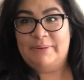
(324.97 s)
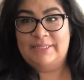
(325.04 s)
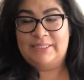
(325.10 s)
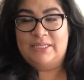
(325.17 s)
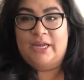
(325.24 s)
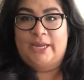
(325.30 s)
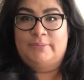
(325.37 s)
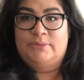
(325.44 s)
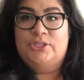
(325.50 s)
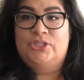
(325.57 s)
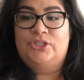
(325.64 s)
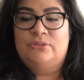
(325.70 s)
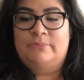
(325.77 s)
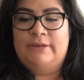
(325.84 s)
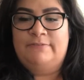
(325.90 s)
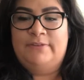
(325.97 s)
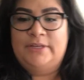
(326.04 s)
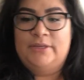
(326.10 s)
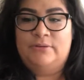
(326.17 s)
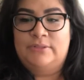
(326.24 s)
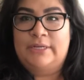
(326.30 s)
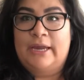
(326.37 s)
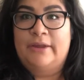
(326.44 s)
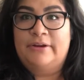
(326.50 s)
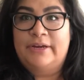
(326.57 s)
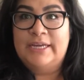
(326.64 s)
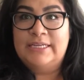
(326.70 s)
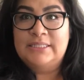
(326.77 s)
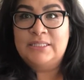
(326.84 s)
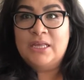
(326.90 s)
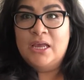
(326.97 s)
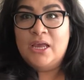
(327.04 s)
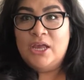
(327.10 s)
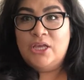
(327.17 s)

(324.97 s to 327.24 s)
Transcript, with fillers: best time to do my video diaries.